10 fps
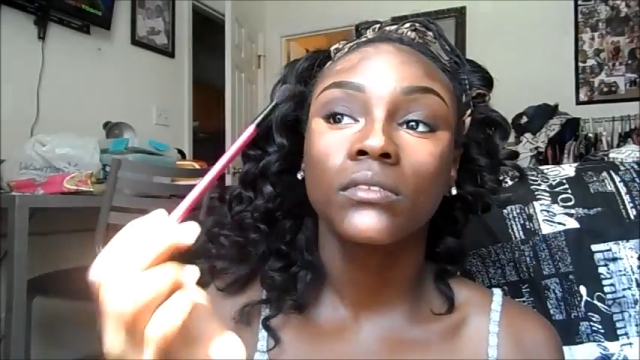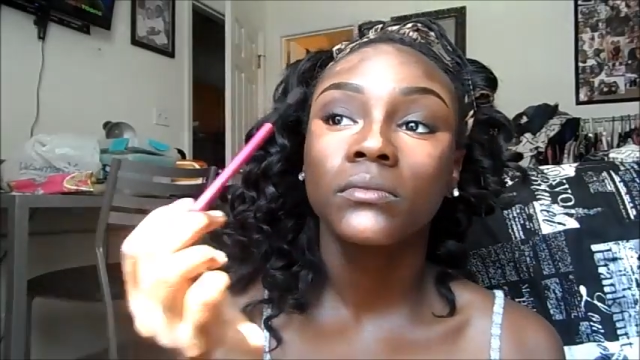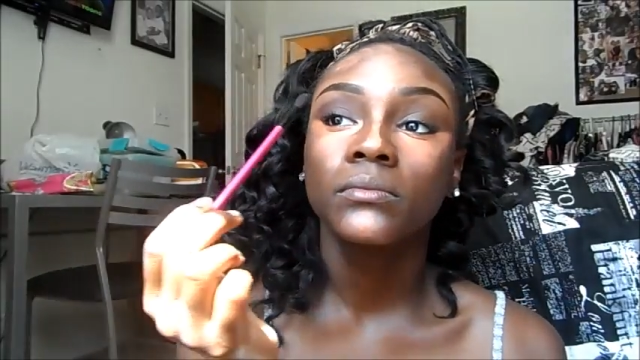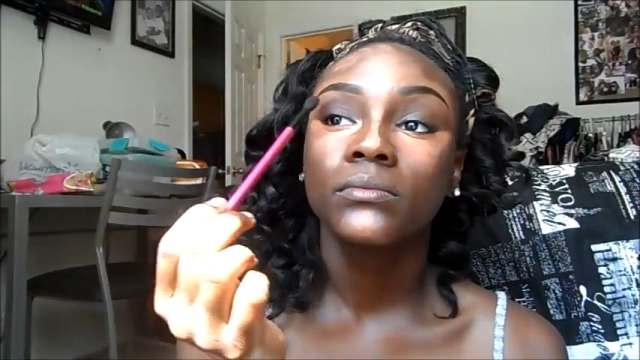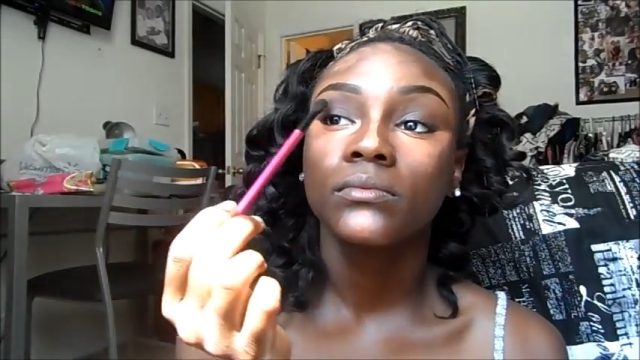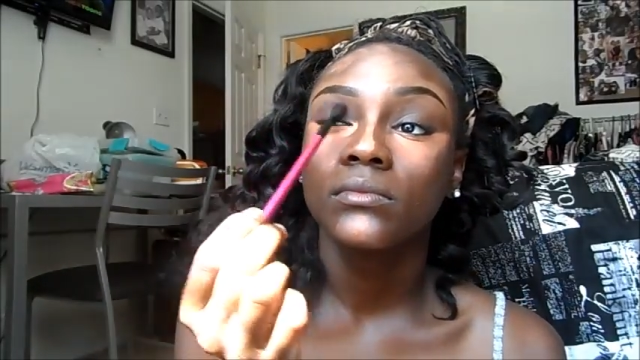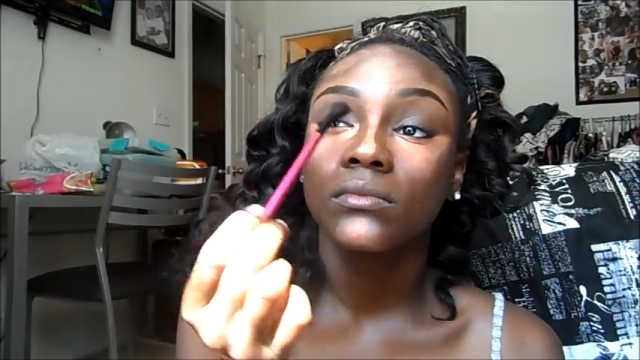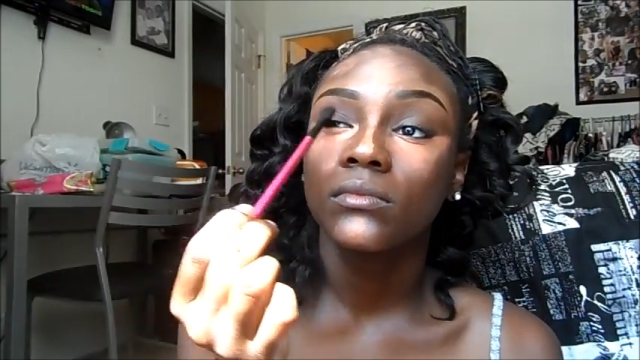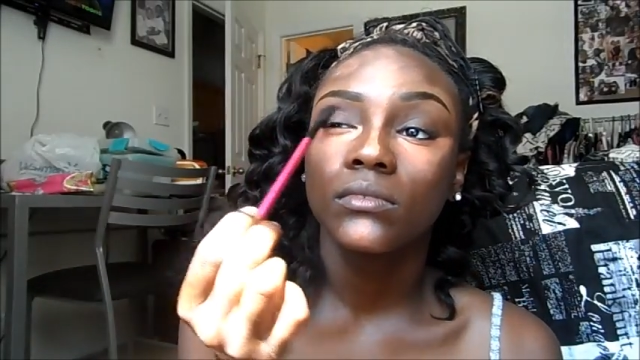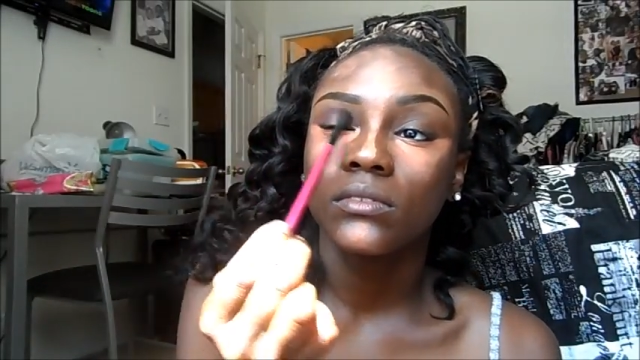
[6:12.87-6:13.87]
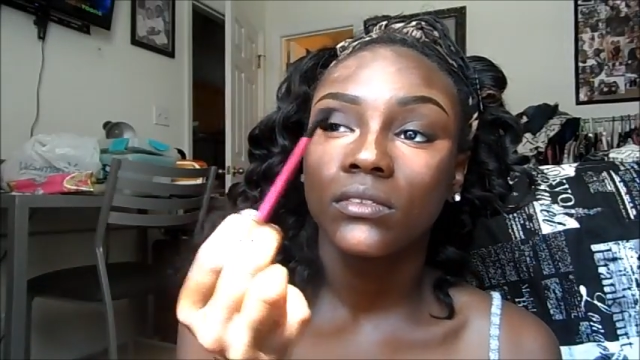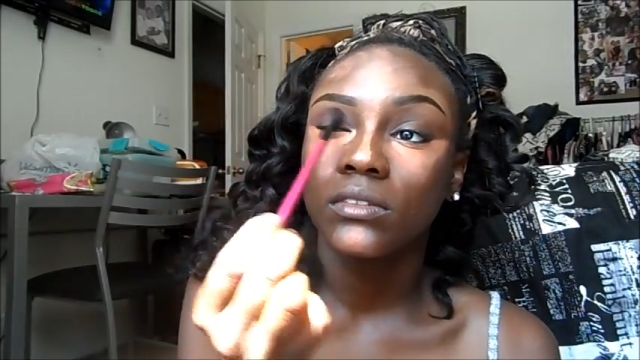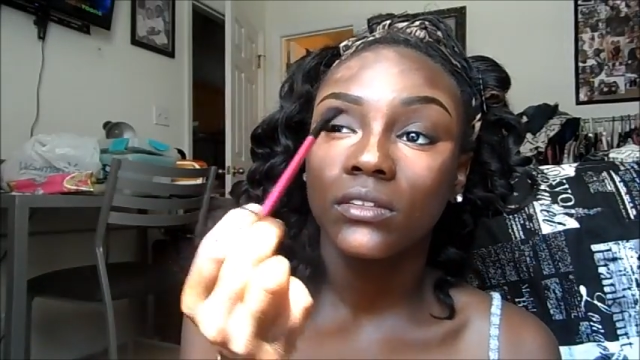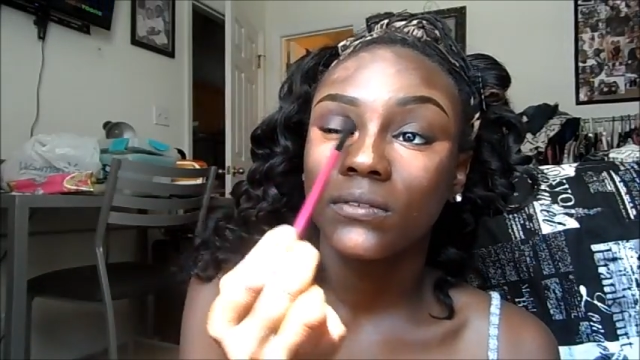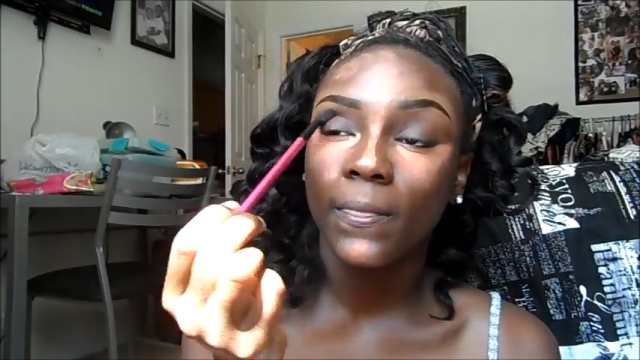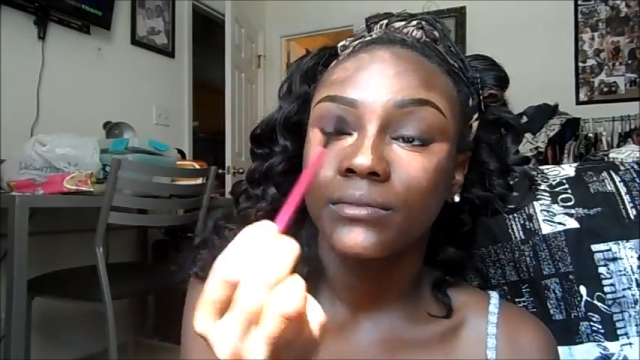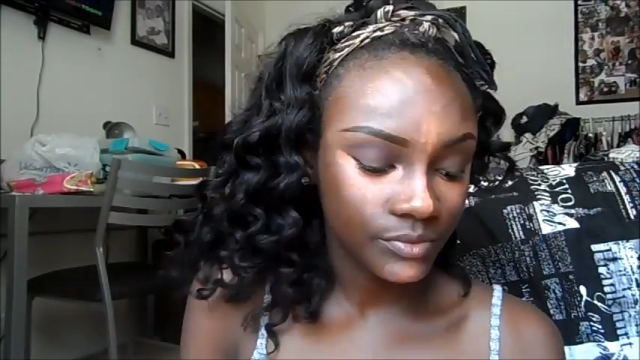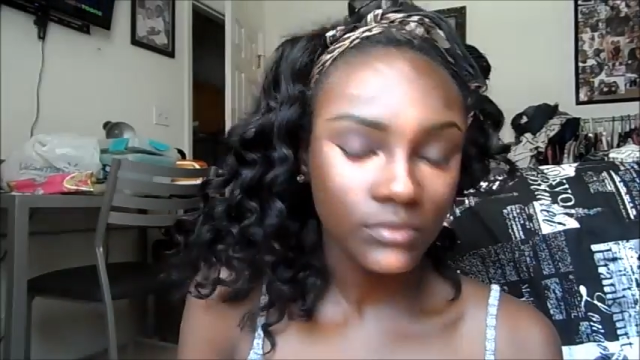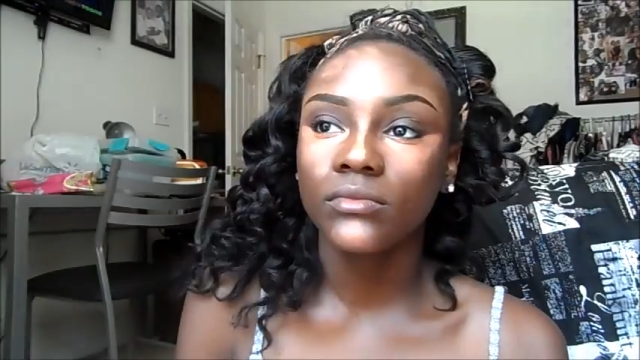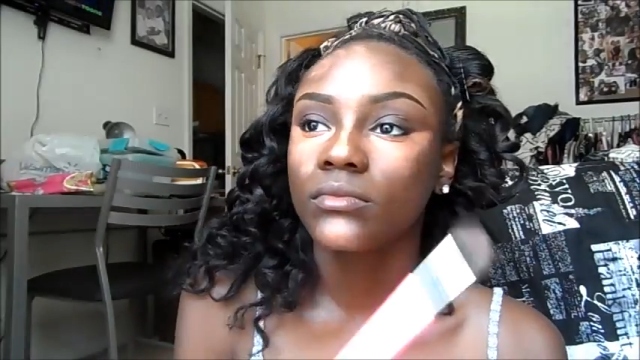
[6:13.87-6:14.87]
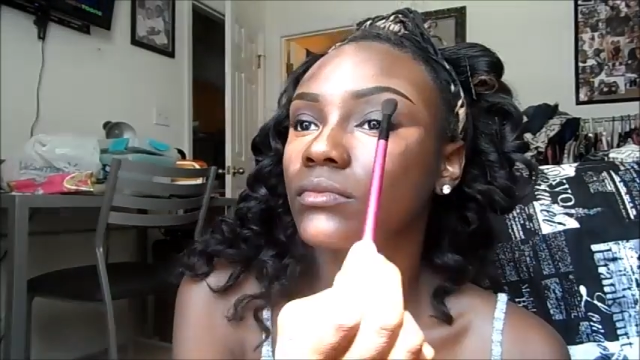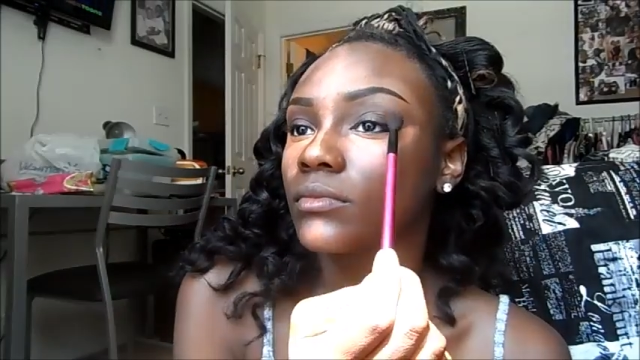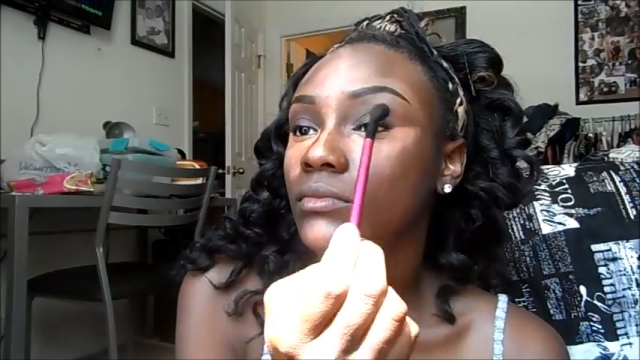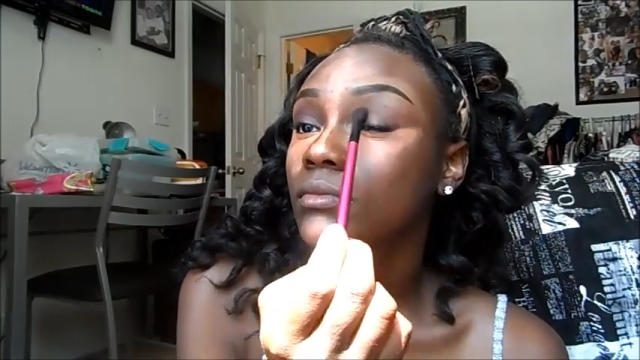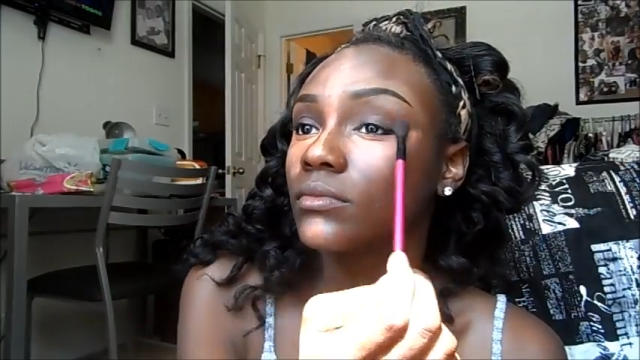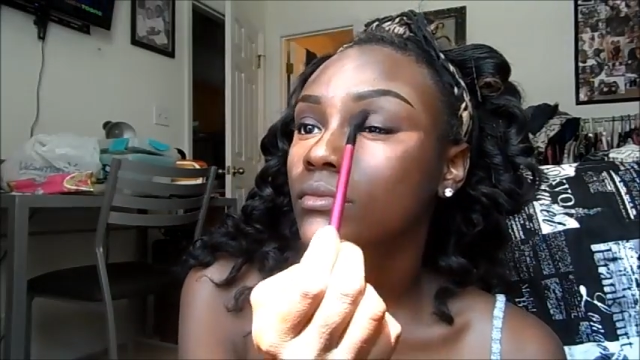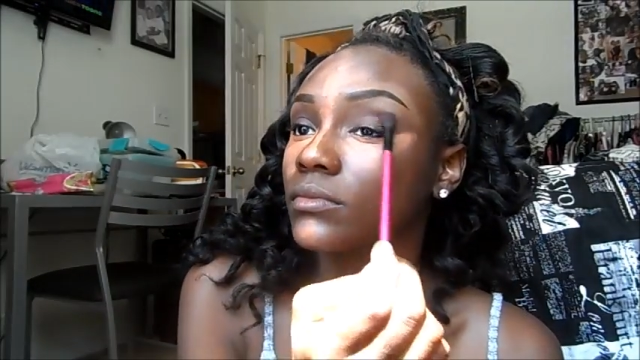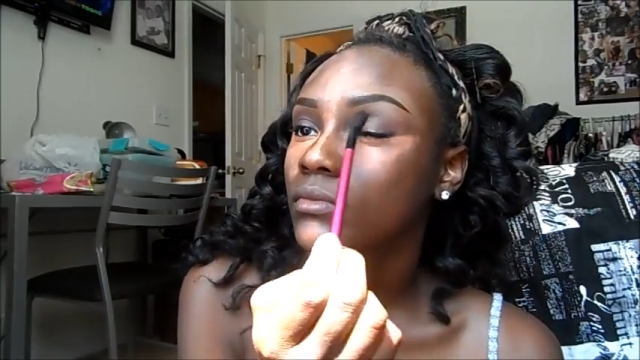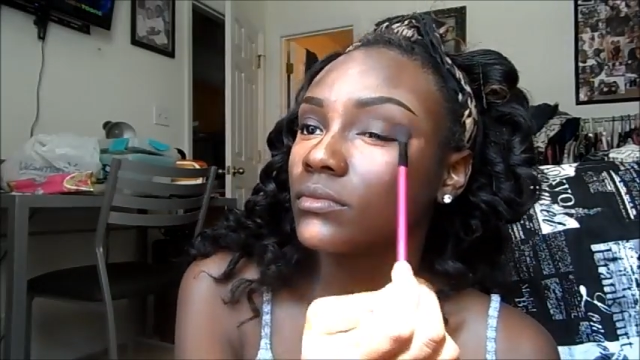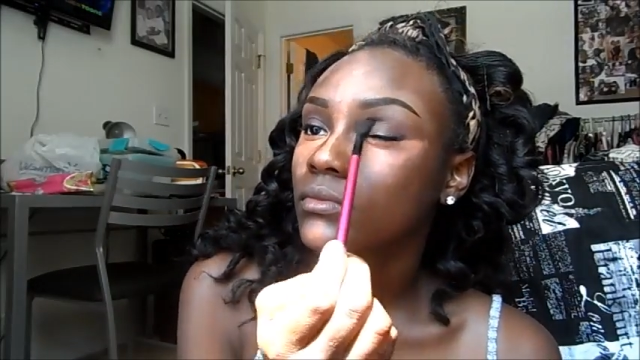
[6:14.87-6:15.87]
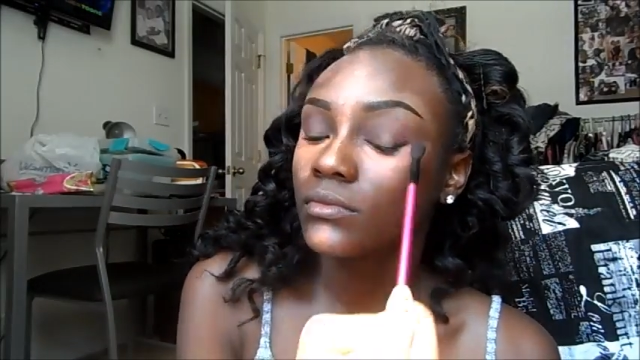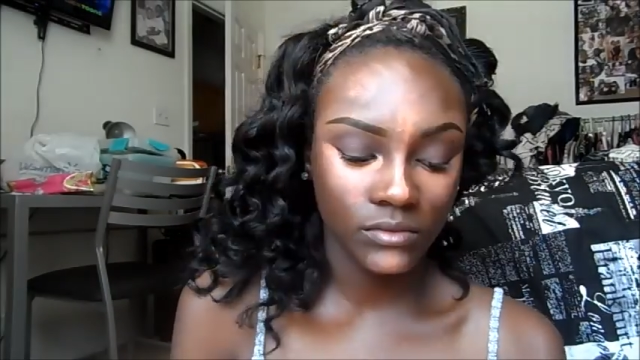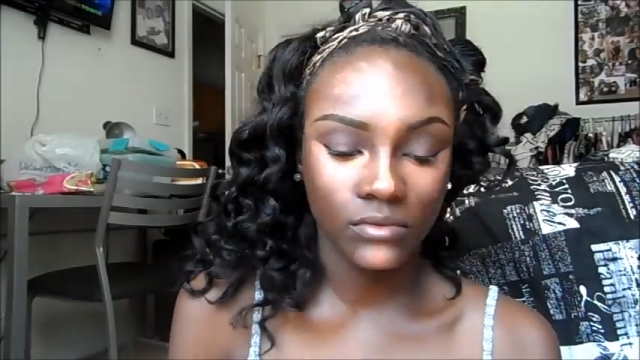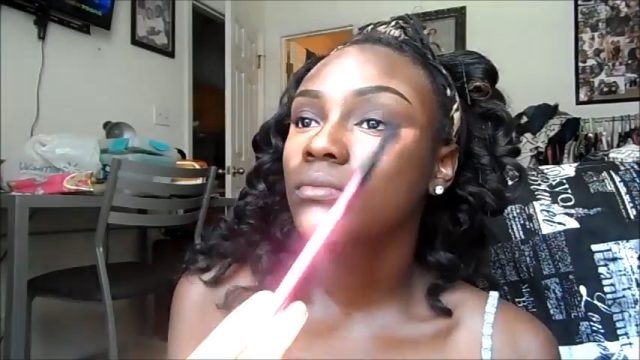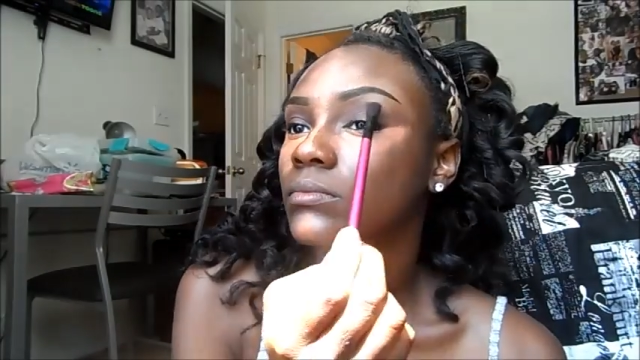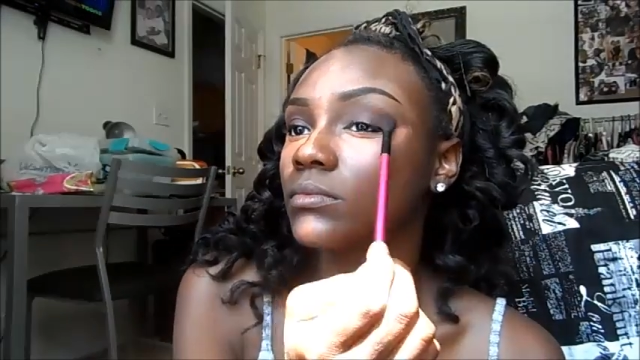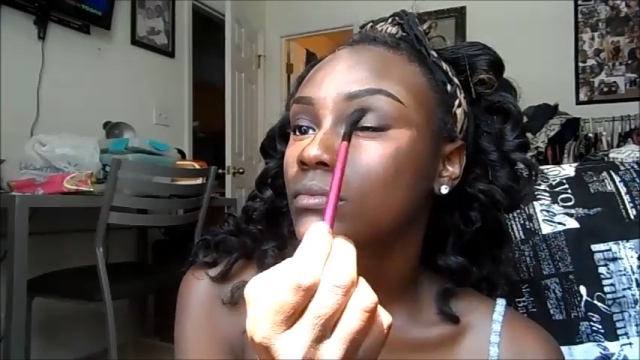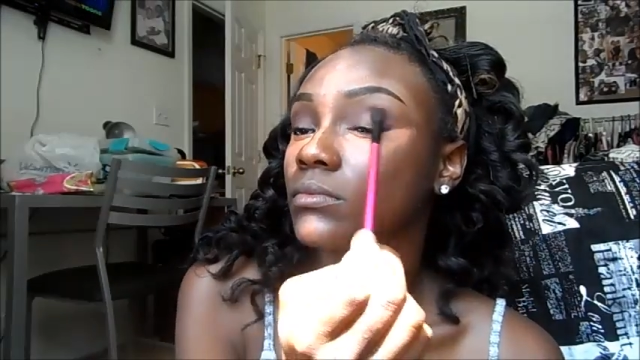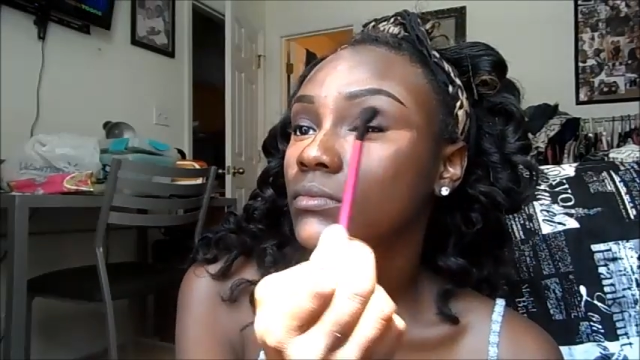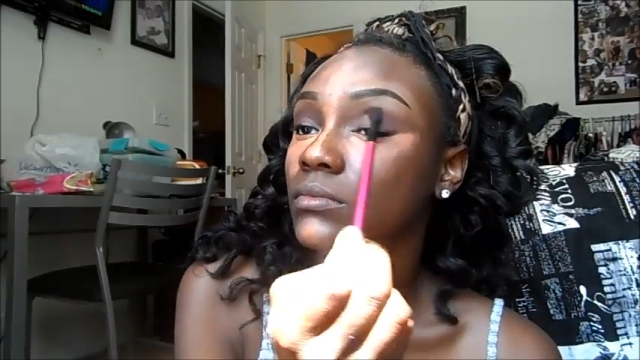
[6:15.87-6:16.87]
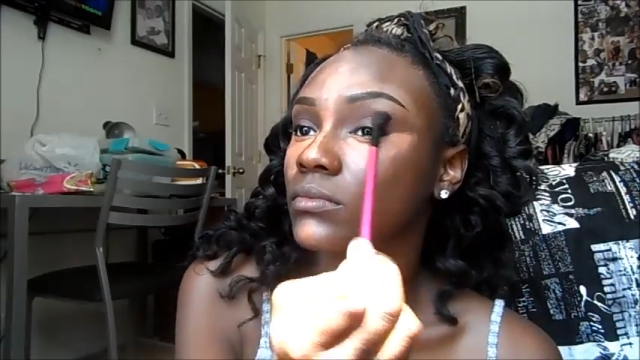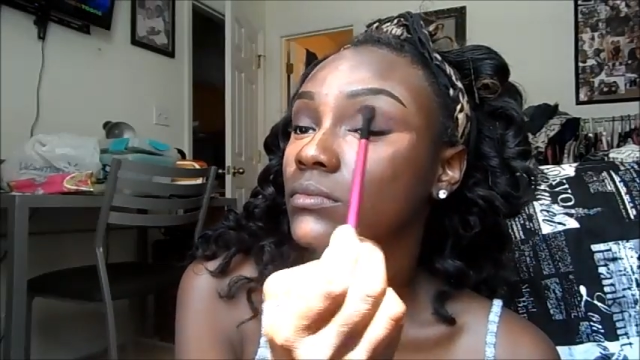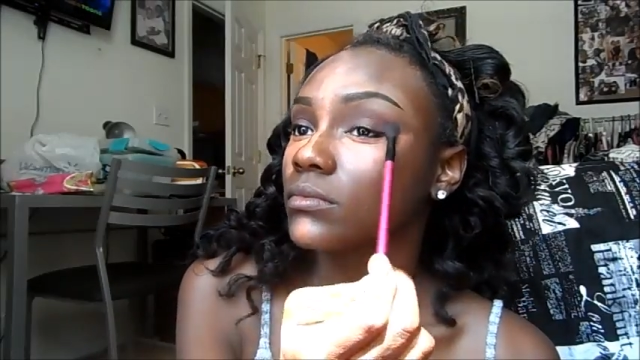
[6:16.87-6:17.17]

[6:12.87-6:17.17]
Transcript: or dark mysterious look. So, you know, purple.